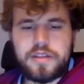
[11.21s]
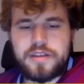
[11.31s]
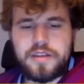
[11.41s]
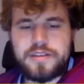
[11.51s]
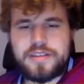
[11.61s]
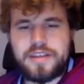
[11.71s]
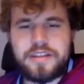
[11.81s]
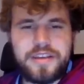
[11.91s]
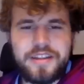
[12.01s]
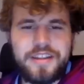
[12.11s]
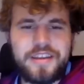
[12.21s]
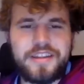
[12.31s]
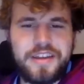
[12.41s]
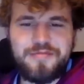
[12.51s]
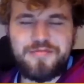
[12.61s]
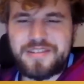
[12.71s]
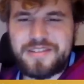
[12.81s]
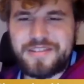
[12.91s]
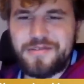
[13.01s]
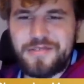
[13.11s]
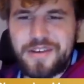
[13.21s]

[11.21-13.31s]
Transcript: these silly nicknames, so